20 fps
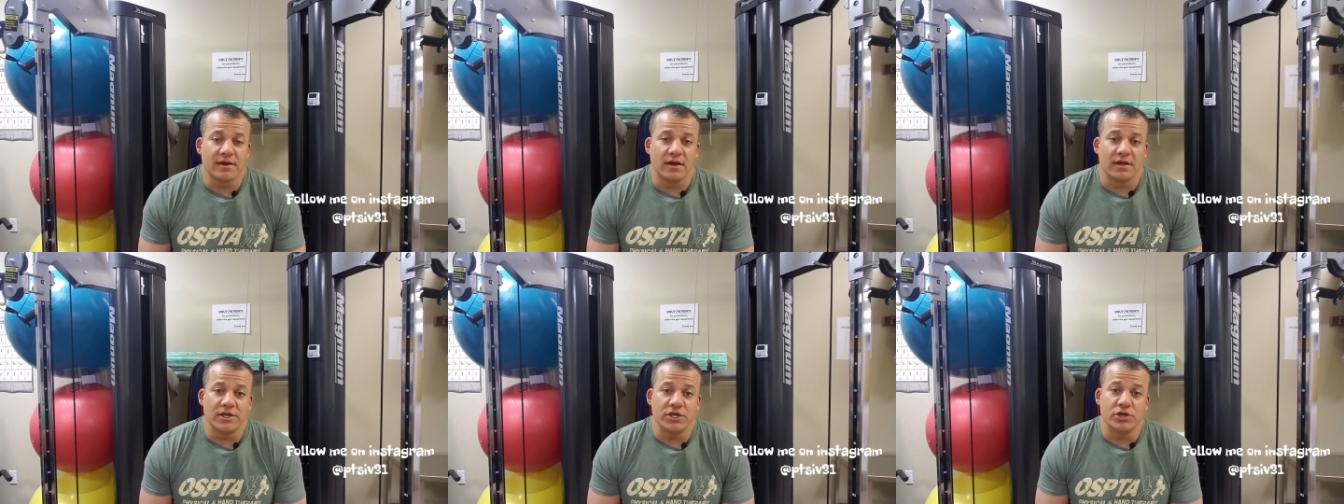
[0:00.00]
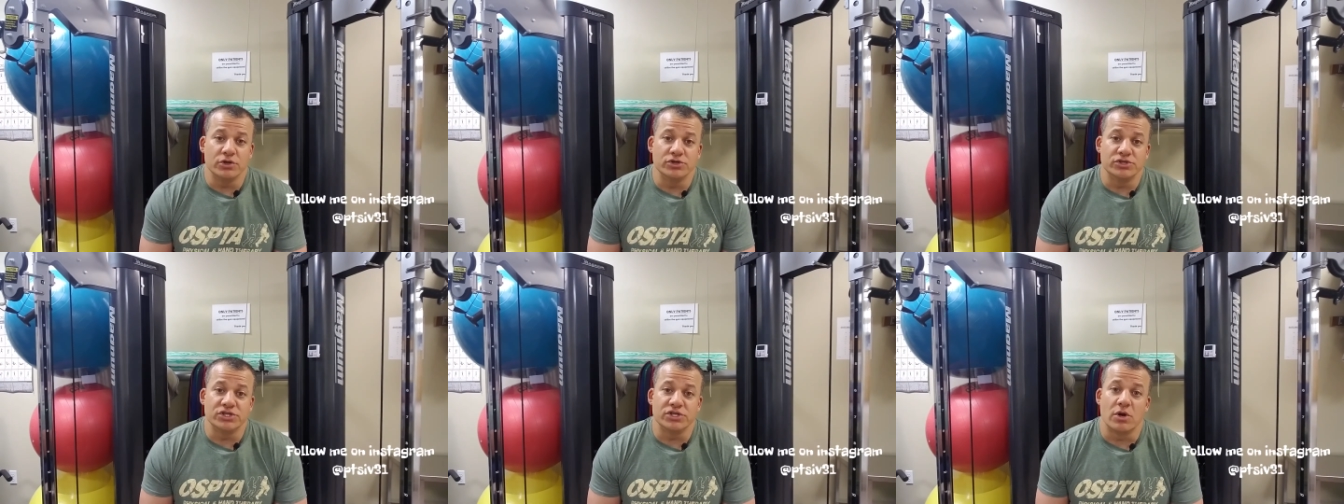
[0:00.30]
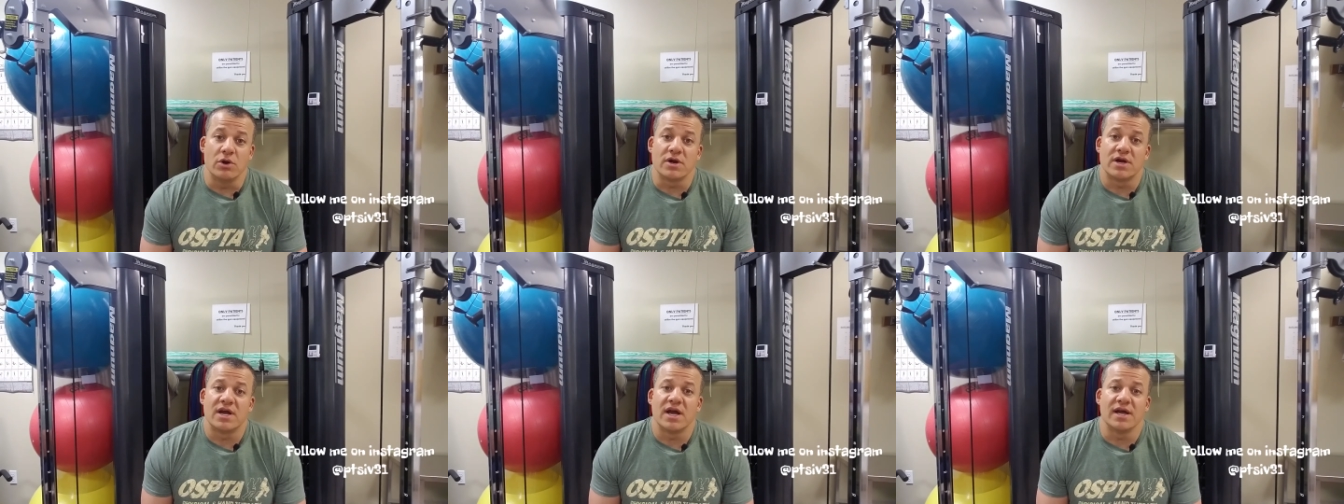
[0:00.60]
You usually
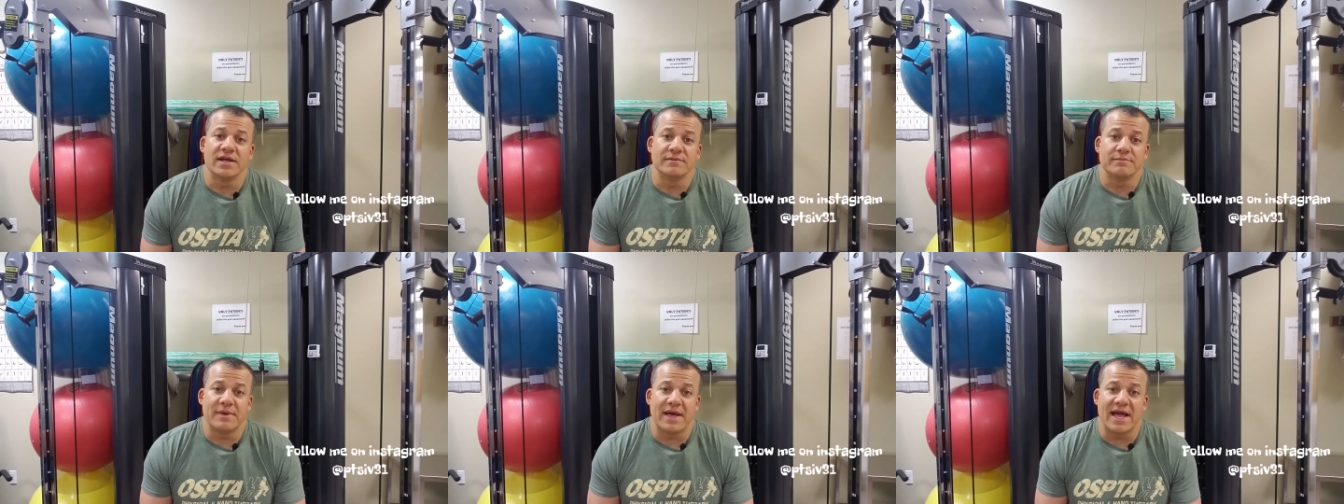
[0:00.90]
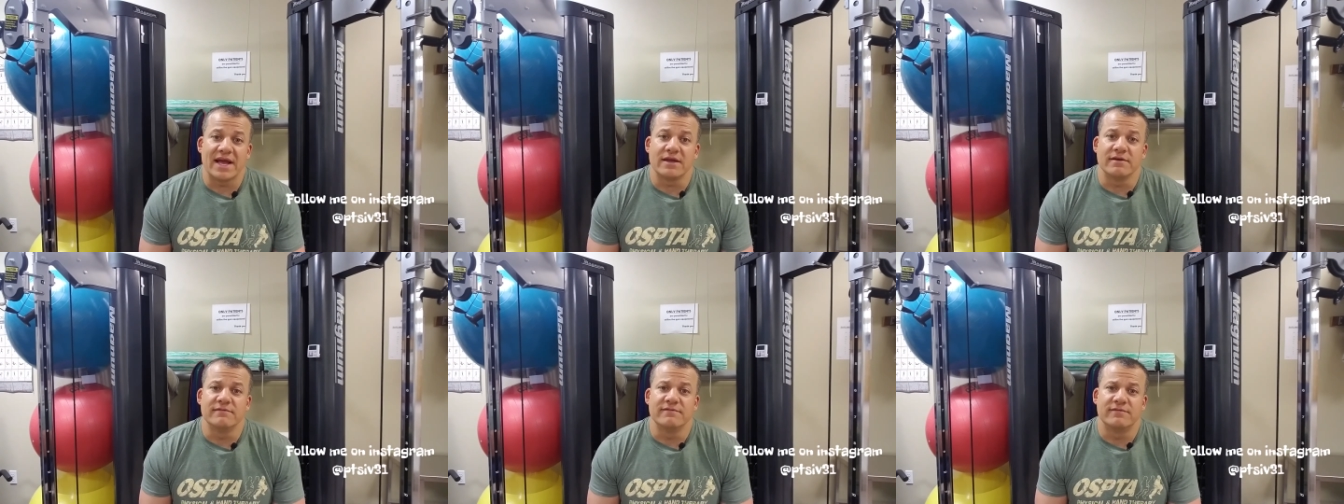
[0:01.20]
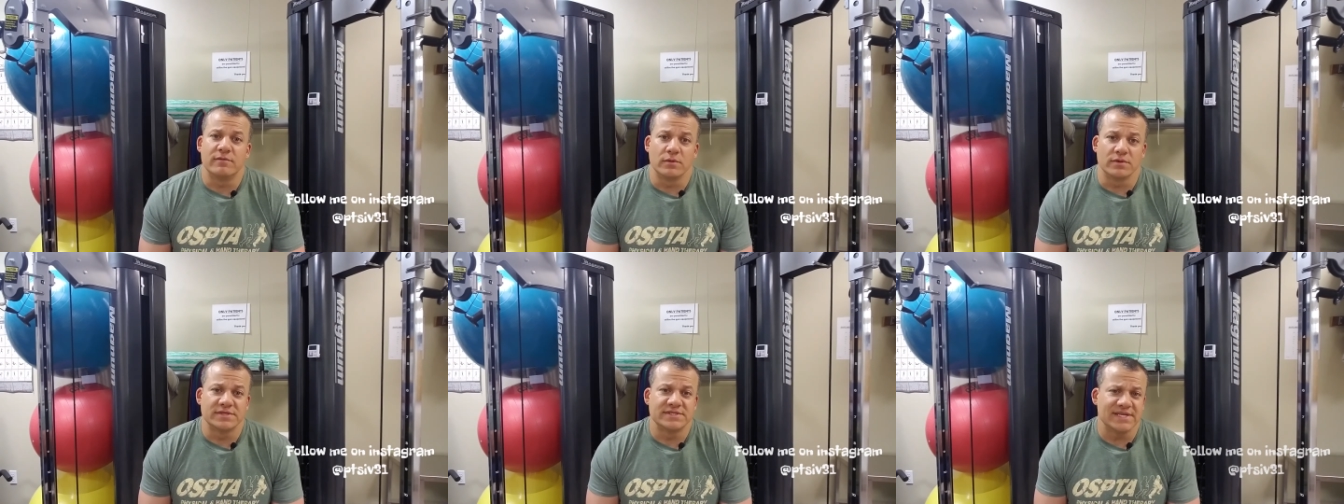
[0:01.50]
don't cut back and
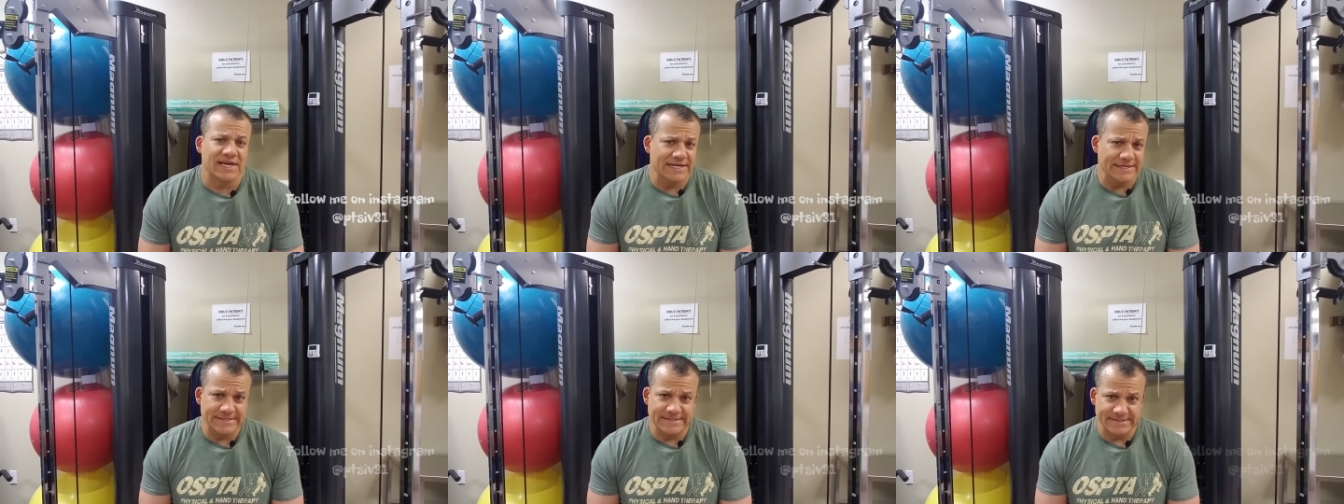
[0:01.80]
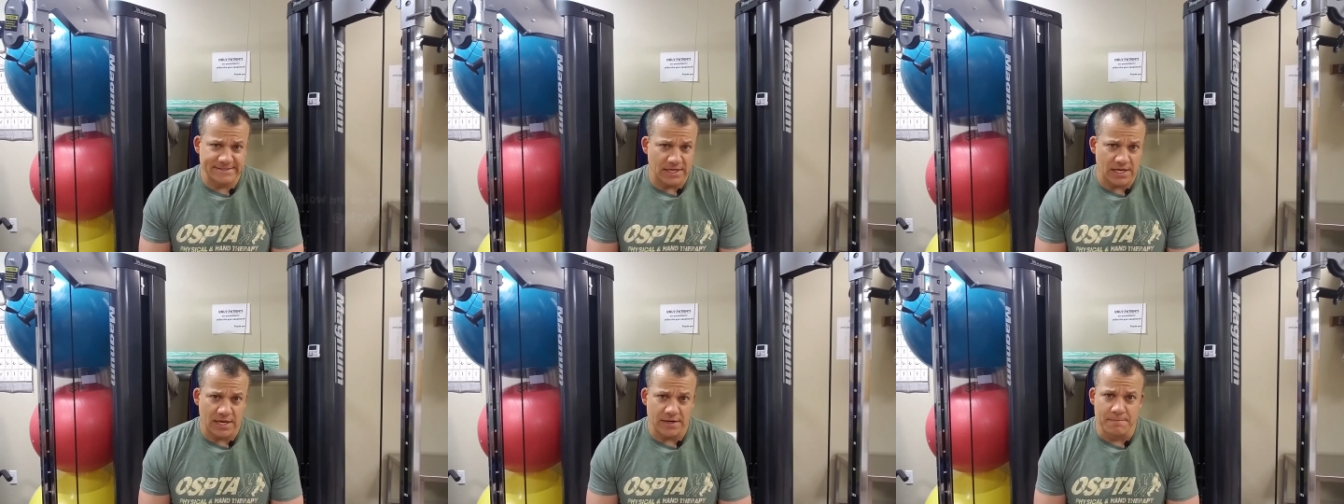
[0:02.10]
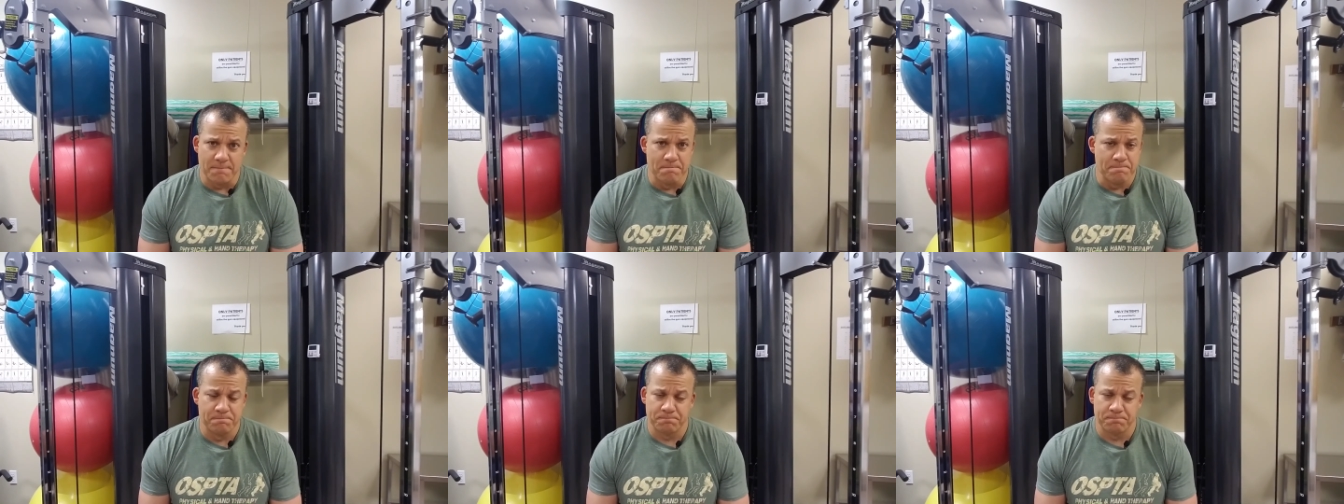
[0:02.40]
forth side to side